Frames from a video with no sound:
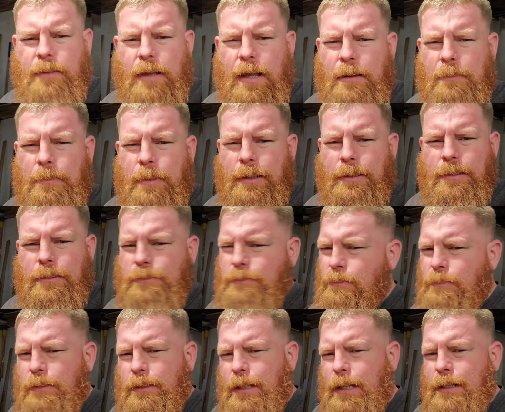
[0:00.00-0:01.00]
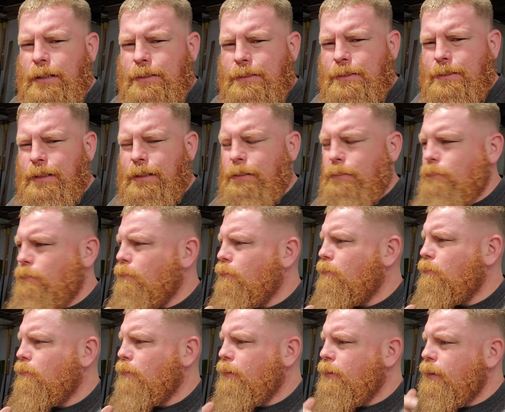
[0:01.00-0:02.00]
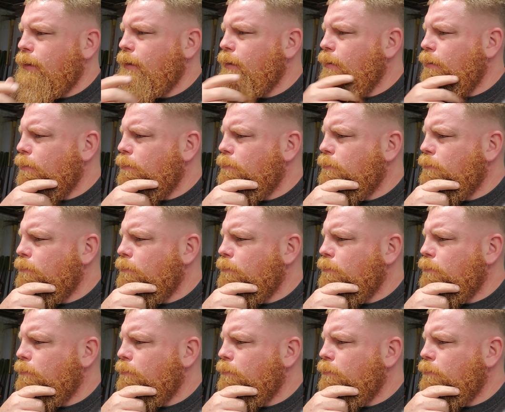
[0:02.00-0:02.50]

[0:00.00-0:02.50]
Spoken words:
got a bike that's only got a single. I think it